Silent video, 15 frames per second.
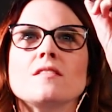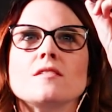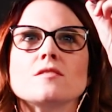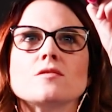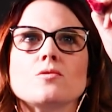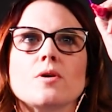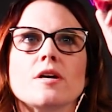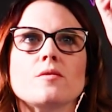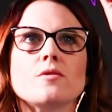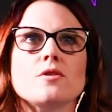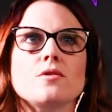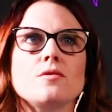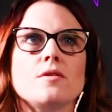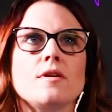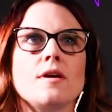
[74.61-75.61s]
The square
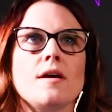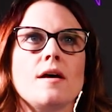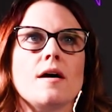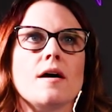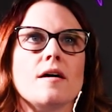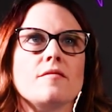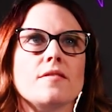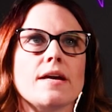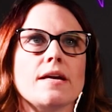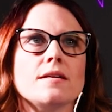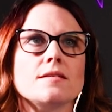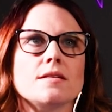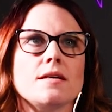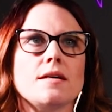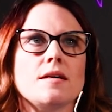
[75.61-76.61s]
root of
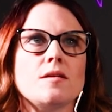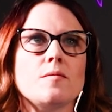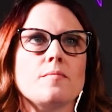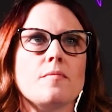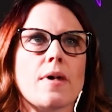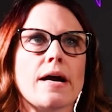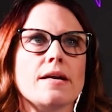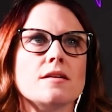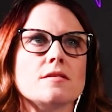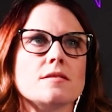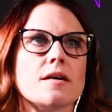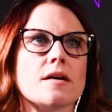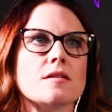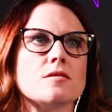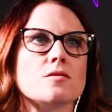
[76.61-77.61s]
18 minus
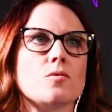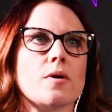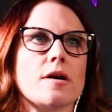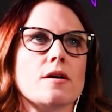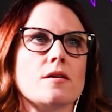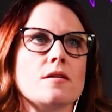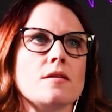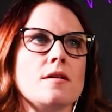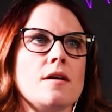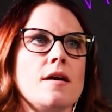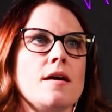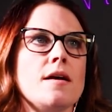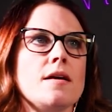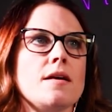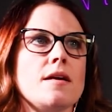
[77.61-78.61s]
x squared
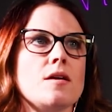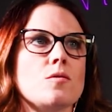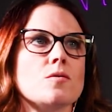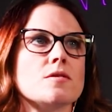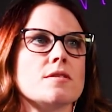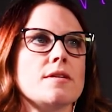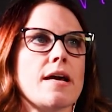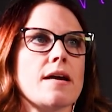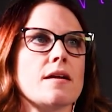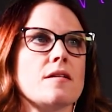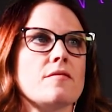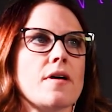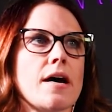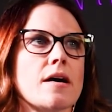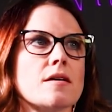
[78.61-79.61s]
equals
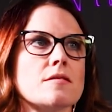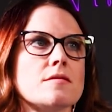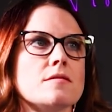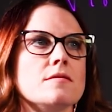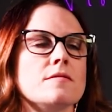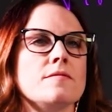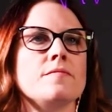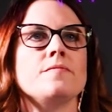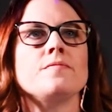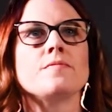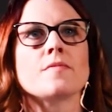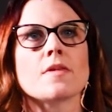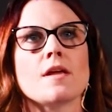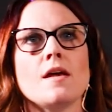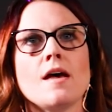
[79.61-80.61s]
negative x.
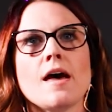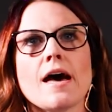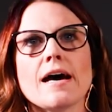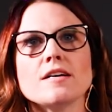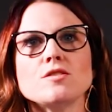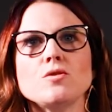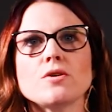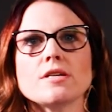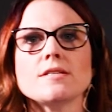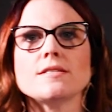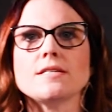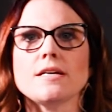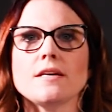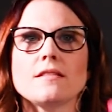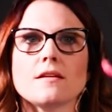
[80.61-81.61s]
As you can
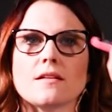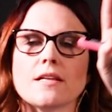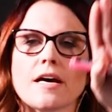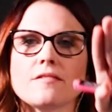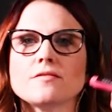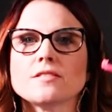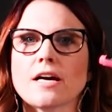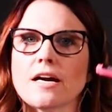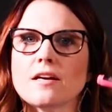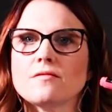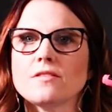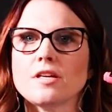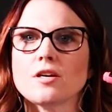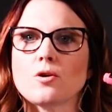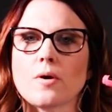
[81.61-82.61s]
see, the left side of
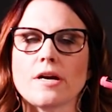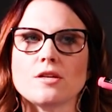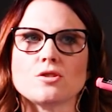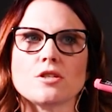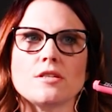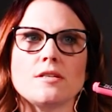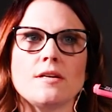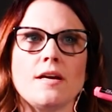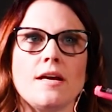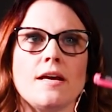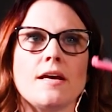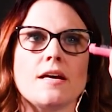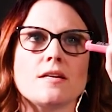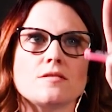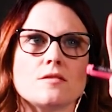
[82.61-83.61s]
the equation
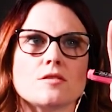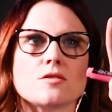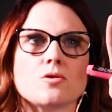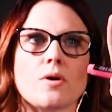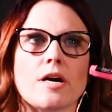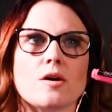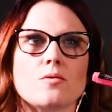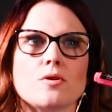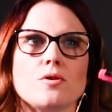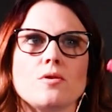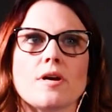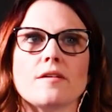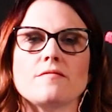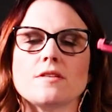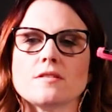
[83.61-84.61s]
is the square root
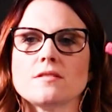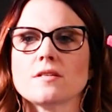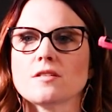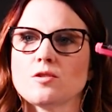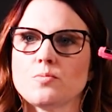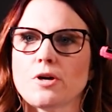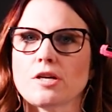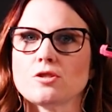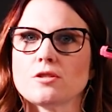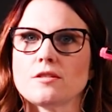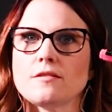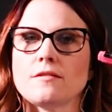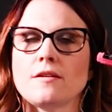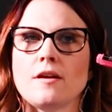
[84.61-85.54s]
of this expression.